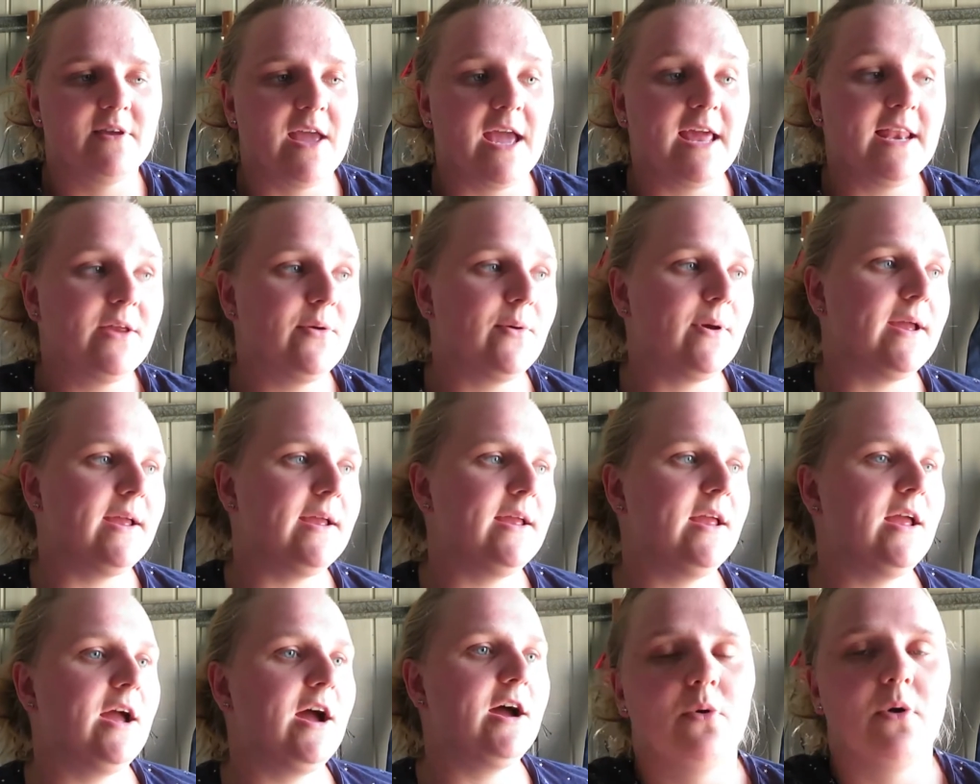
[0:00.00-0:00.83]

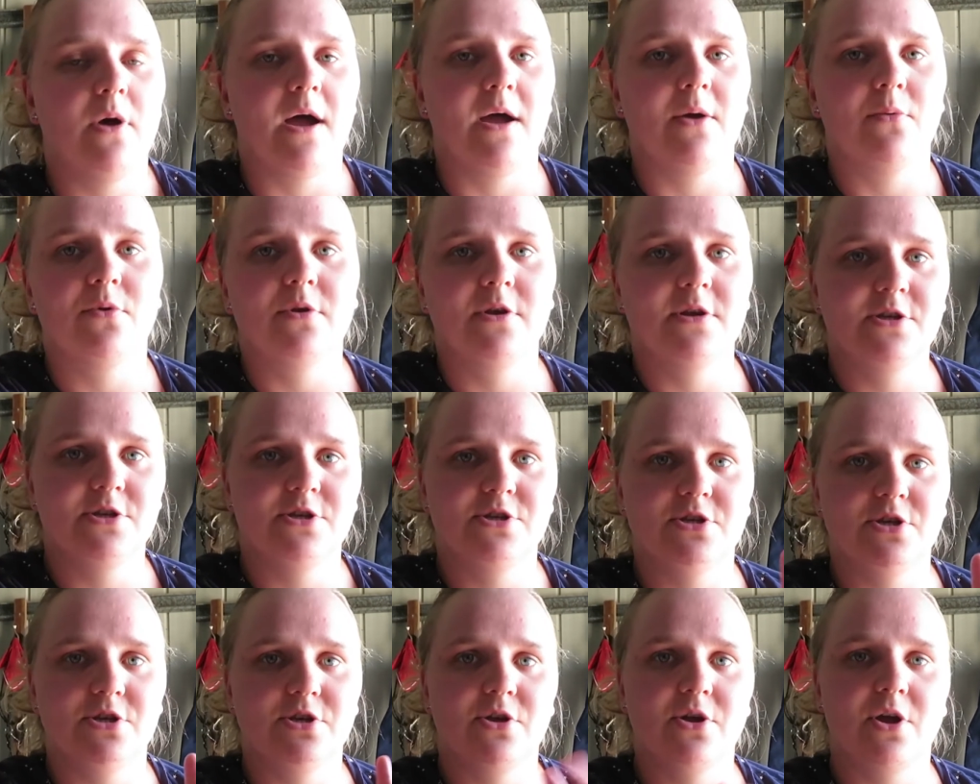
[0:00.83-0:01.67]
Anyway, I want to
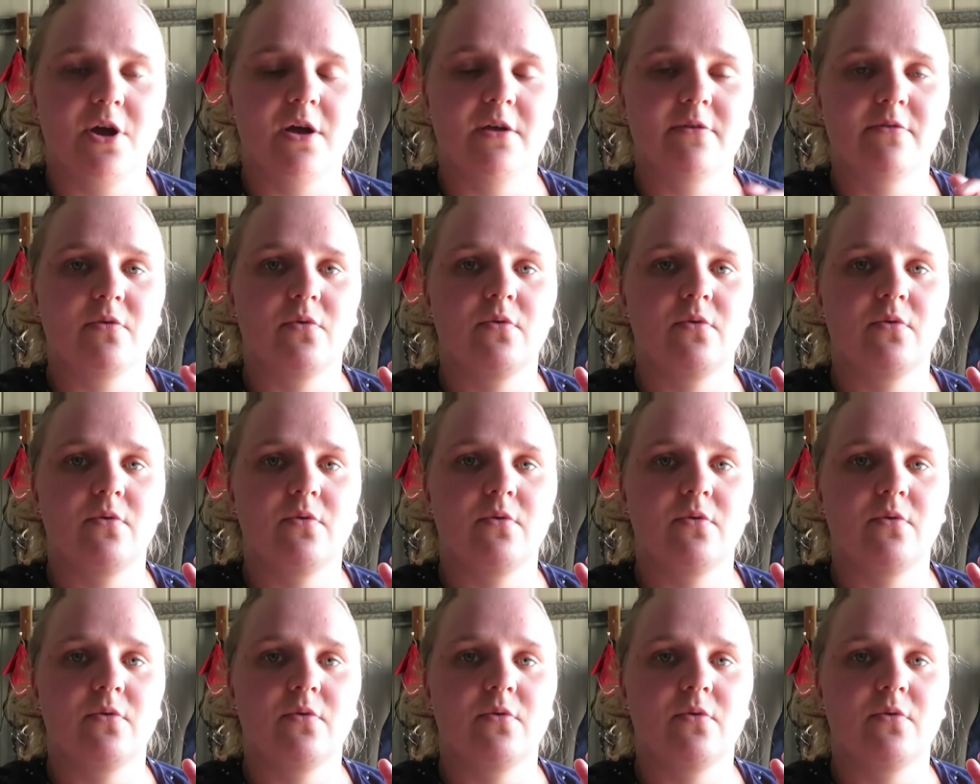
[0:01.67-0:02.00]
show you guys